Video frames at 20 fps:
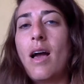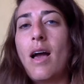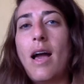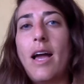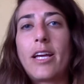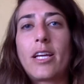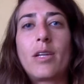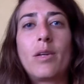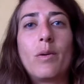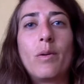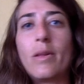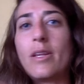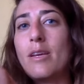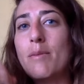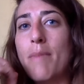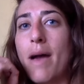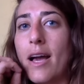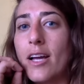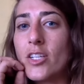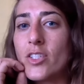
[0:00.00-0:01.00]
I can only
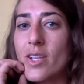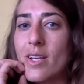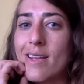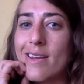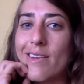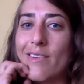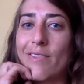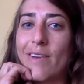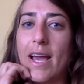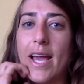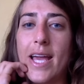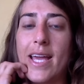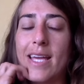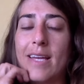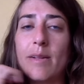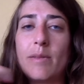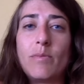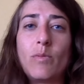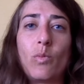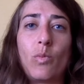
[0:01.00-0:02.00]
imagine if I
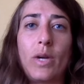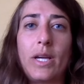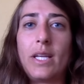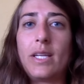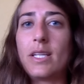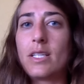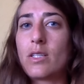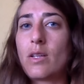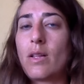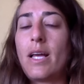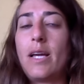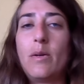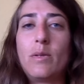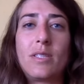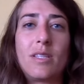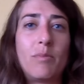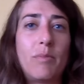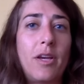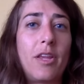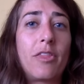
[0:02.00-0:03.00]
waited till I
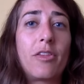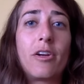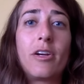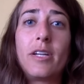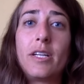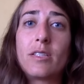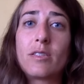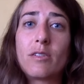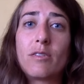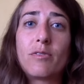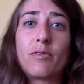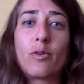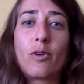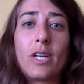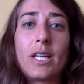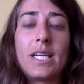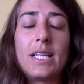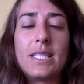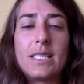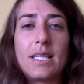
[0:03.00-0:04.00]
was in my 30s or
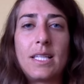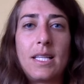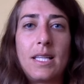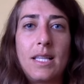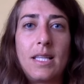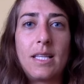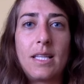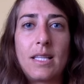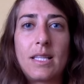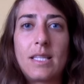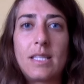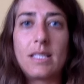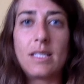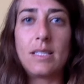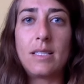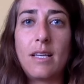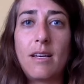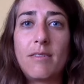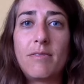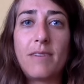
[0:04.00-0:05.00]
40s and
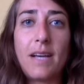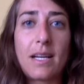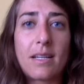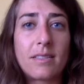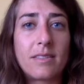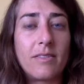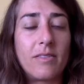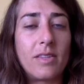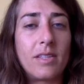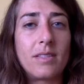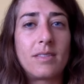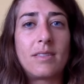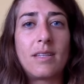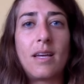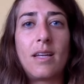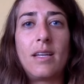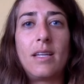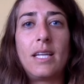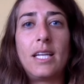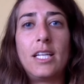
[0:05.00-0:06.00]
the effects of the
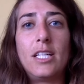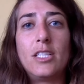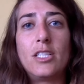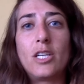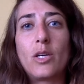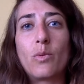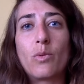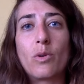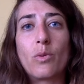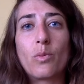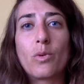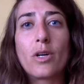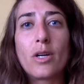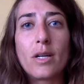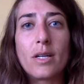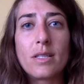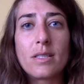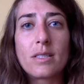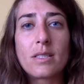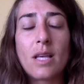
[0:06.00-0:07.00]
sun and aging were
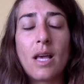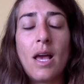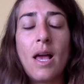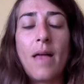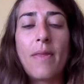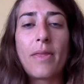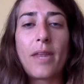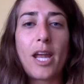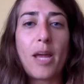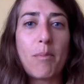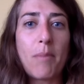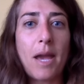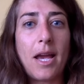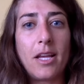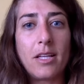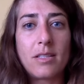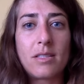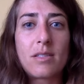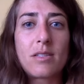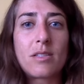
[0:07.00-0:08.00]
worse, that I
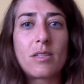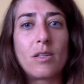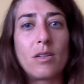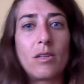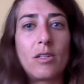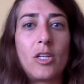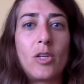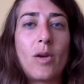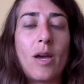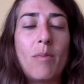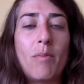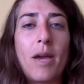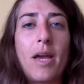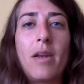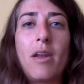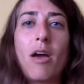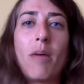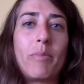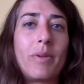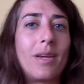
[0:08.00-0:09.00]
might still, you know, I
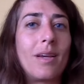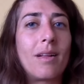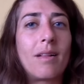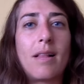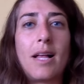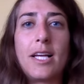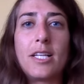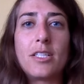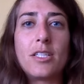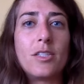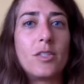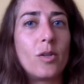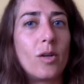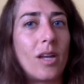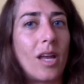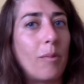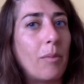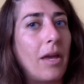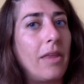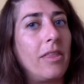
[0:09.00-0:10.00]
might not be inclined to do it.
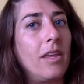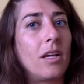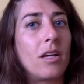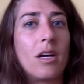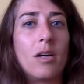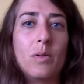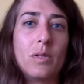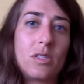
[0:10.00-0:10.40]
I might think, oh,